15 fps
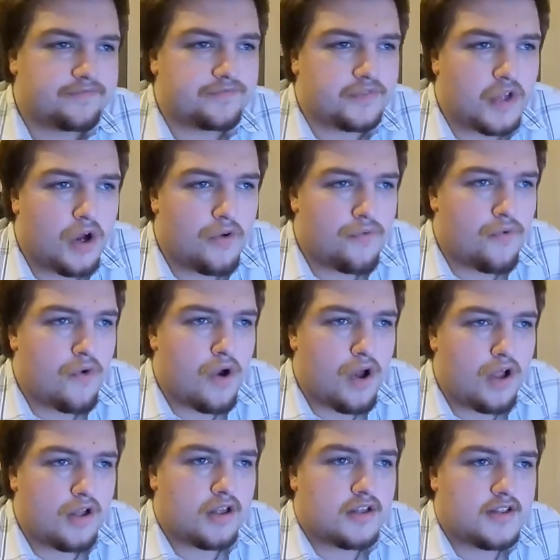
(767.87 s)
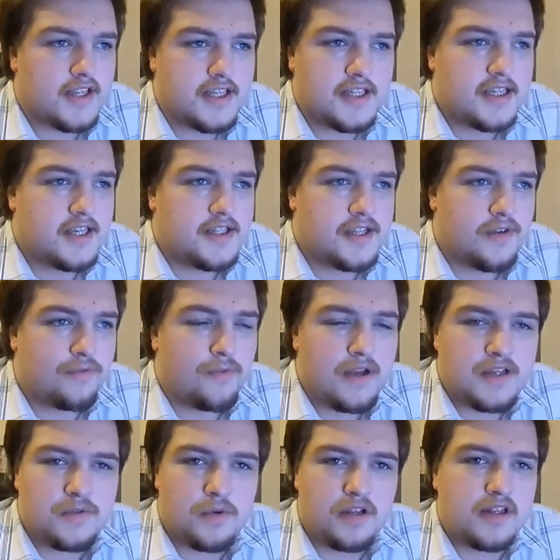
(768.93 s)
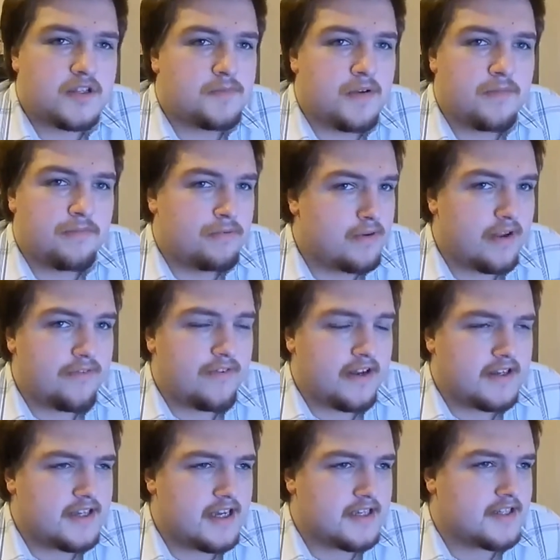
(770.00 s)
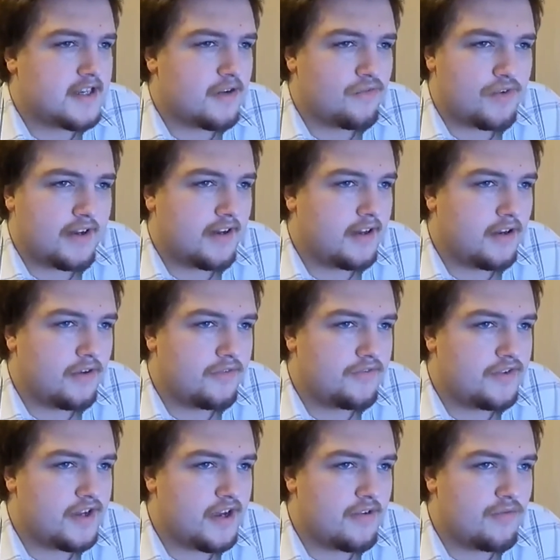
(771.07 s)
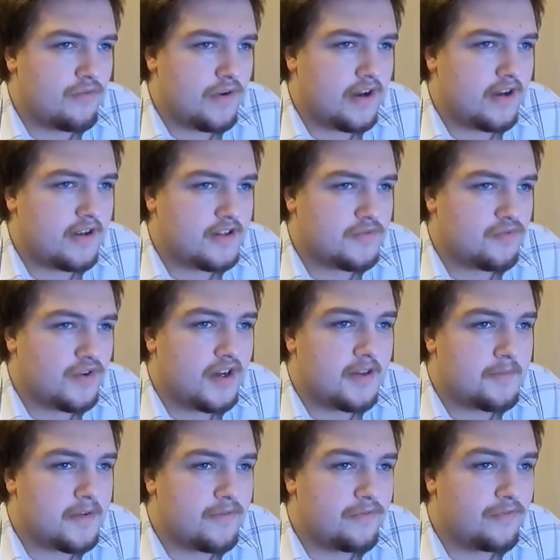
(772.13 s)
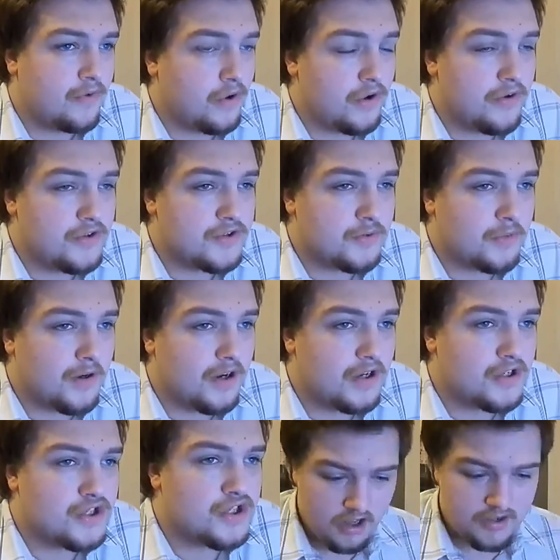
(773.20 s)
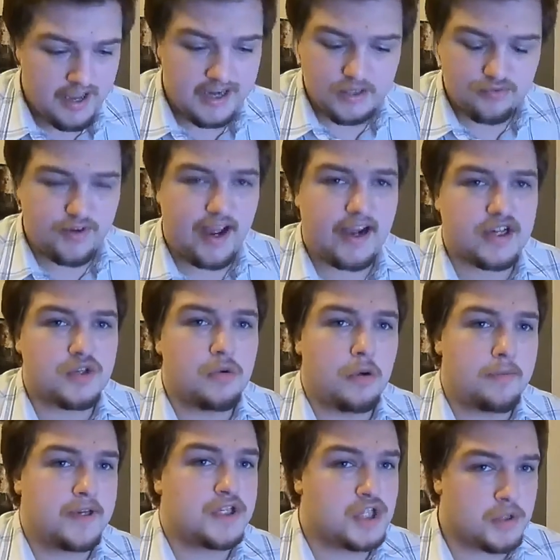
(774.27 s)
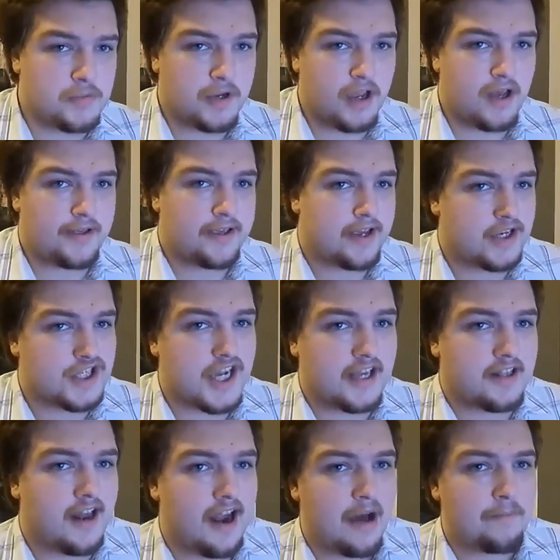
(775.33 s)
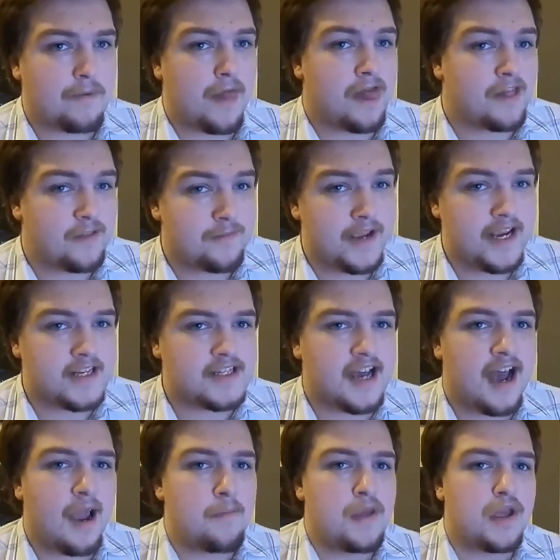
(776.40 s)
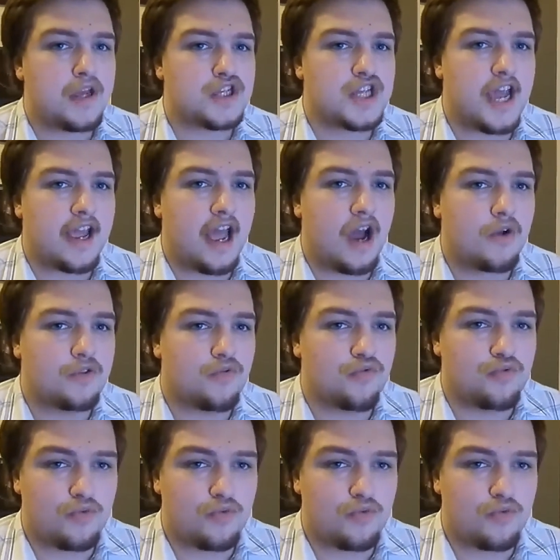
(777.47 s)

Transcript: overall, this season of Westworld has been pretty fantastic. Really loved it. Re it's really been fun to watch. Next reaction will be Supergirl. You can check that out. But in the meantime, you can check out the